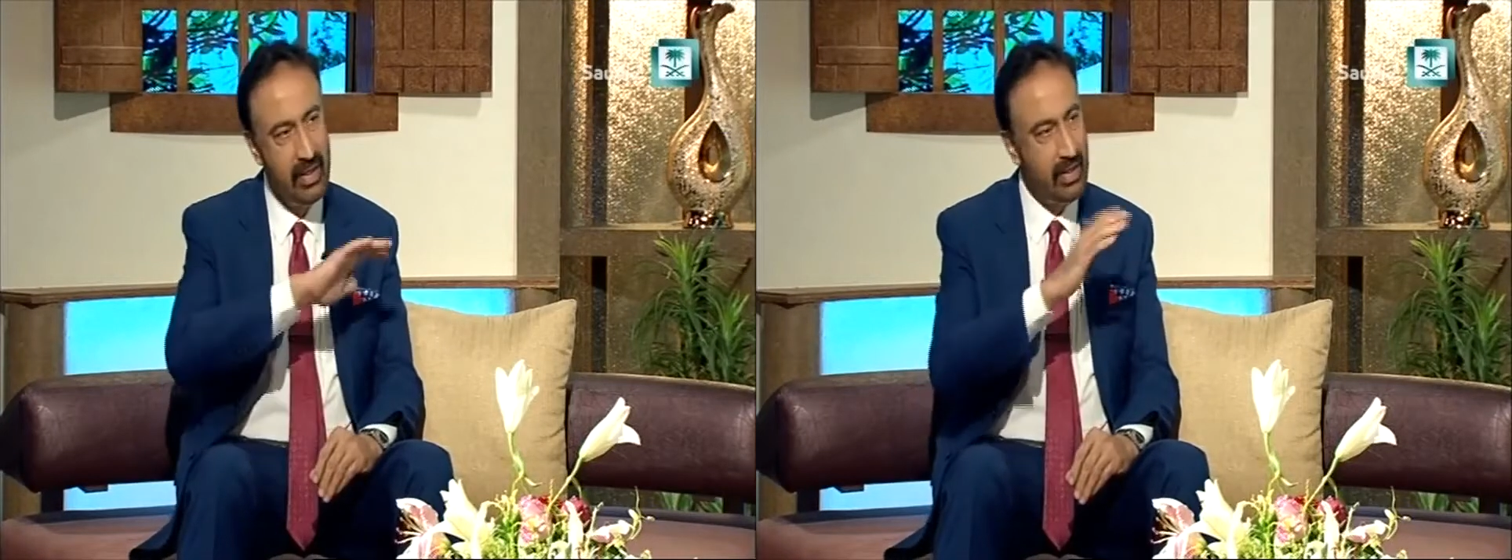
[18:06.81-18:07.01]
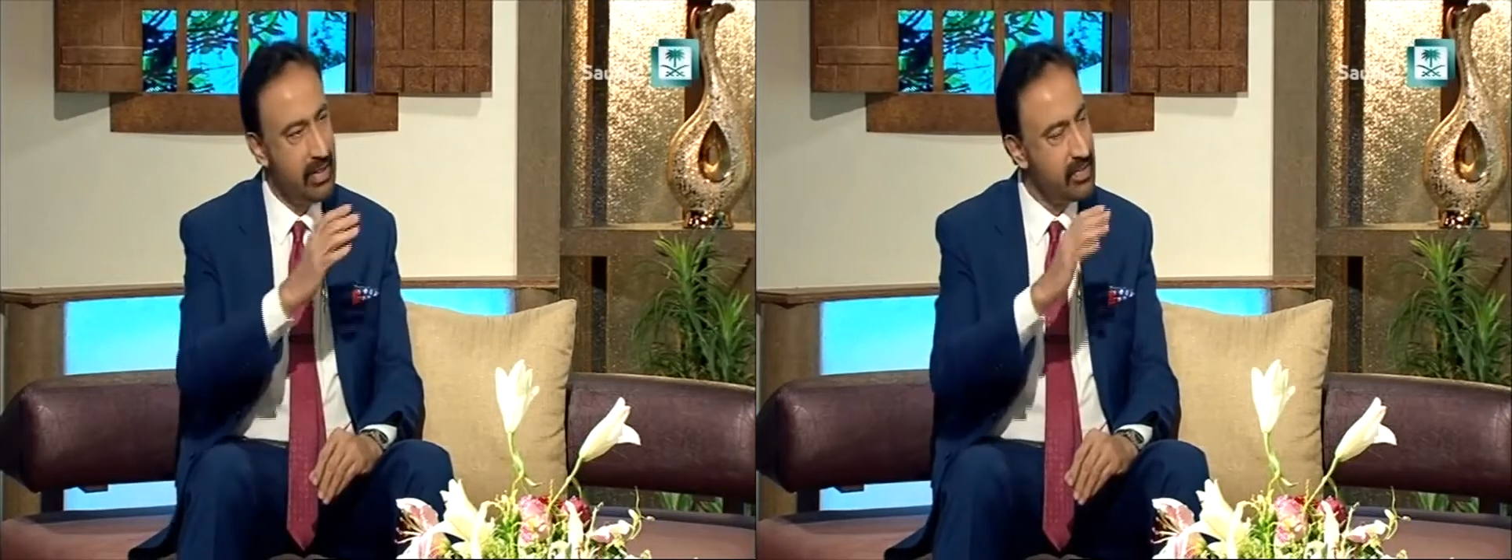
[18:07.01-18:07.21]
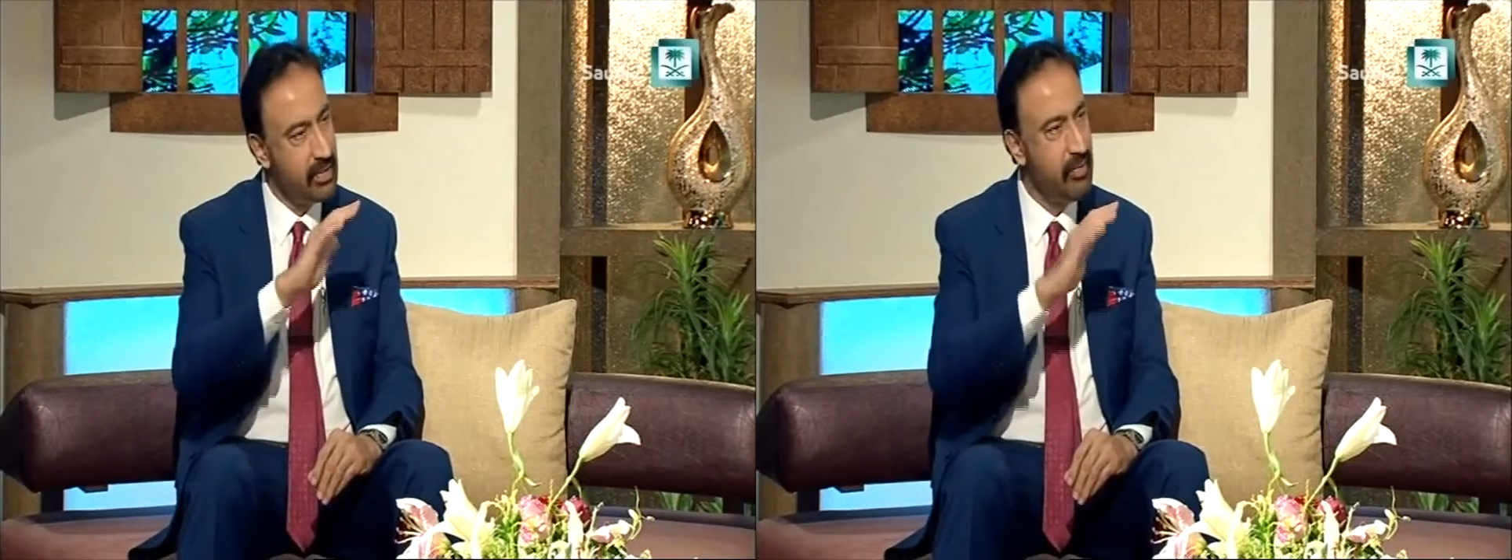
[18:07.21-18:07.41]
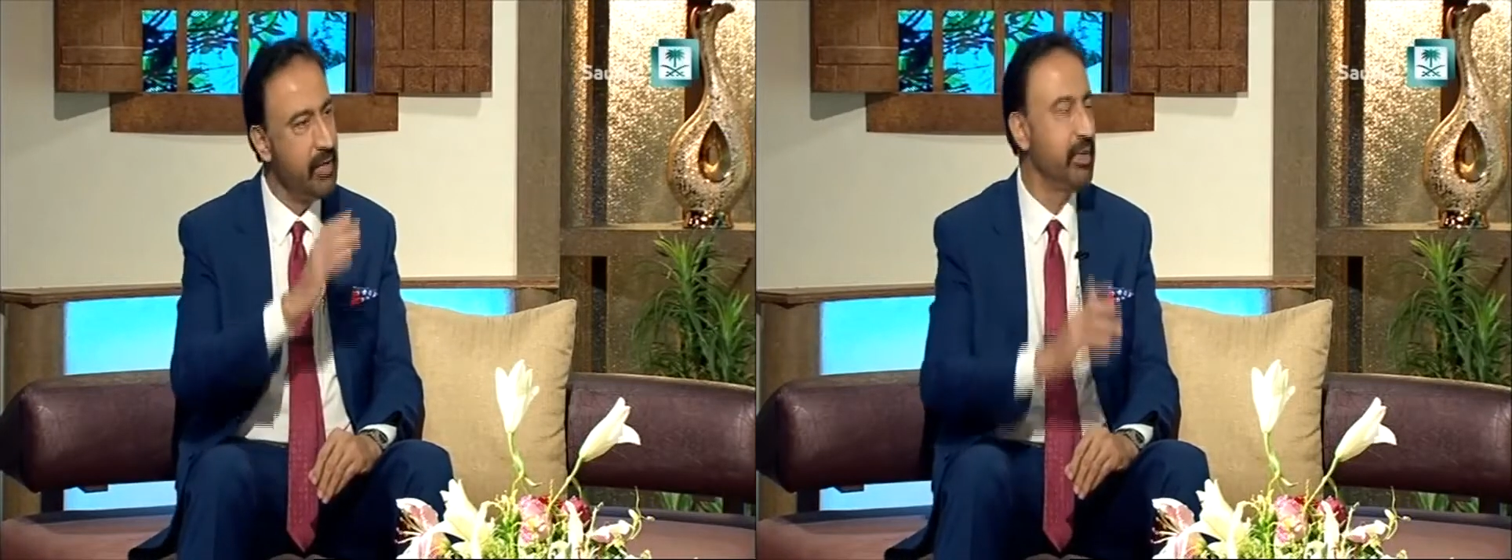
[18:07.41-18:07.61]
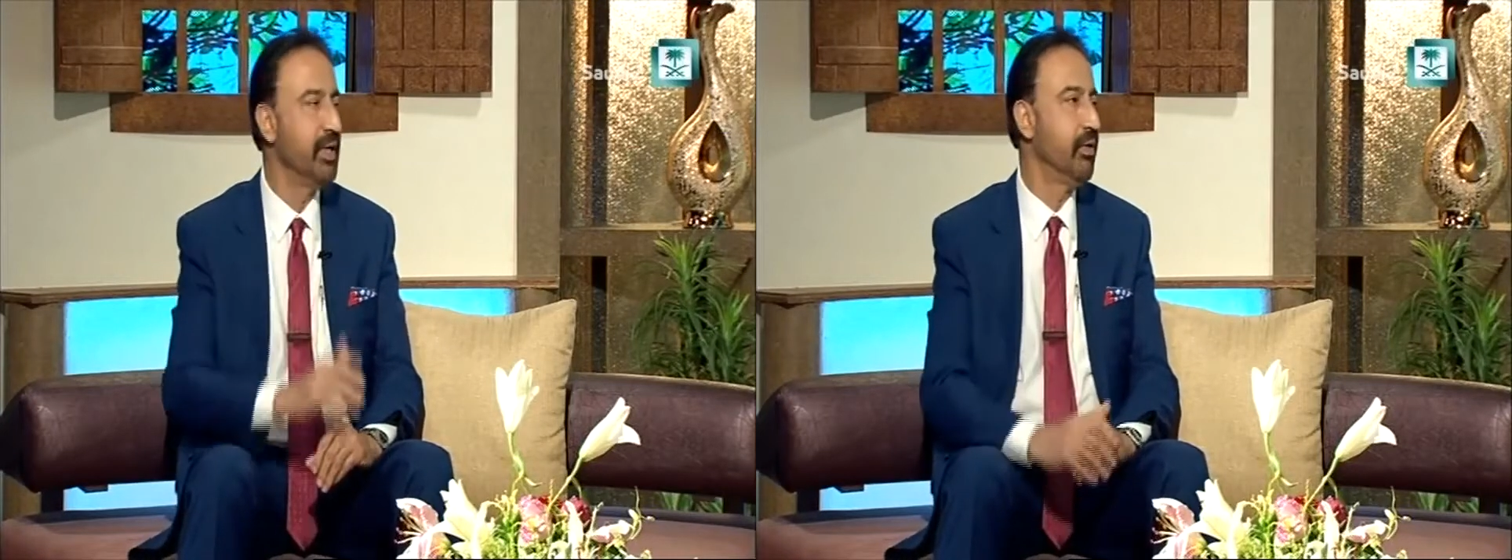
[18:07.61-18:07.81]
It's a
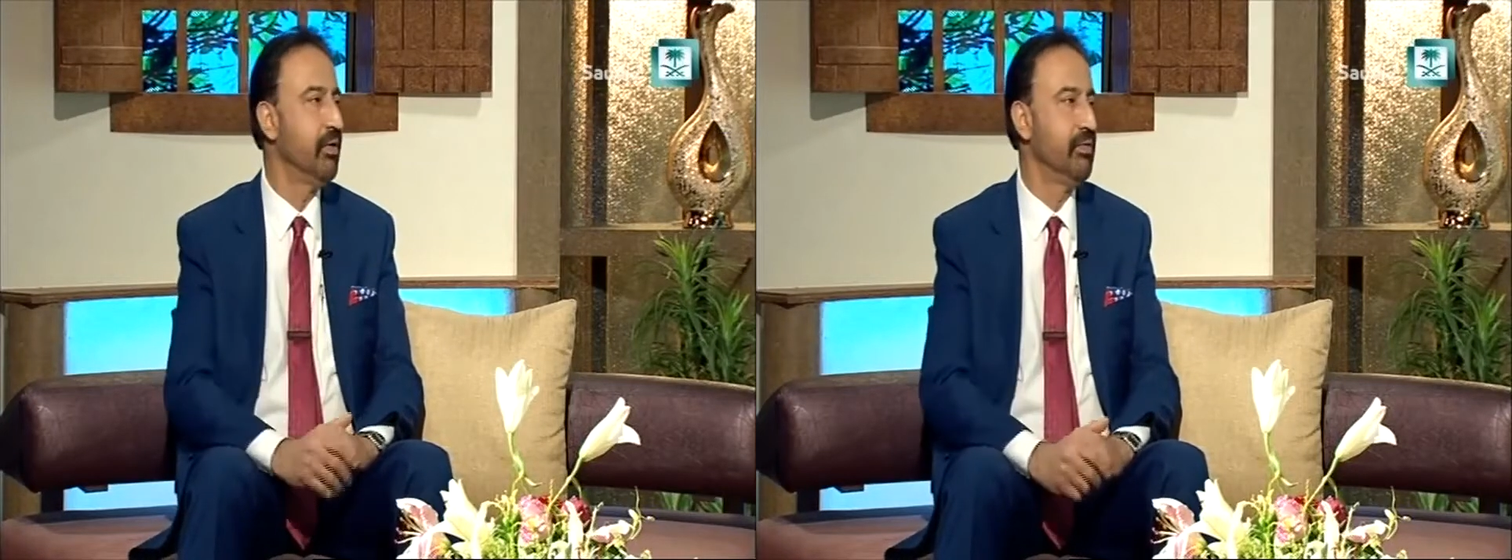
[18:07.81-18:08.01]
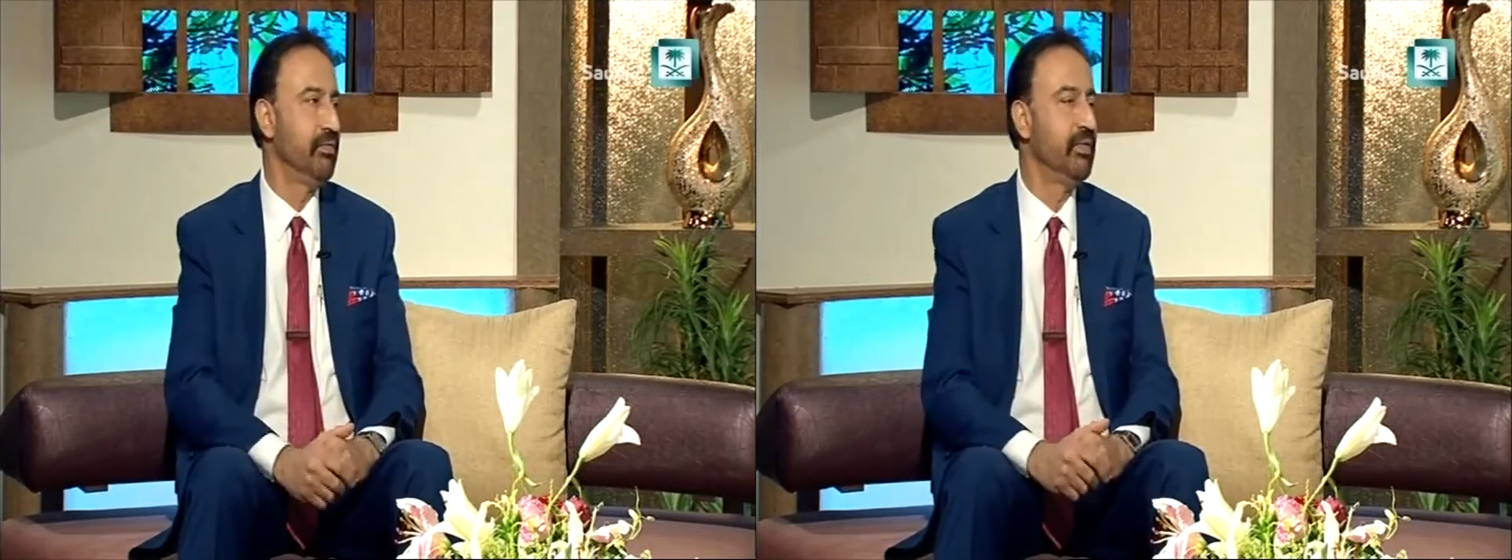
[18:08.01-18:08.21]
mapping of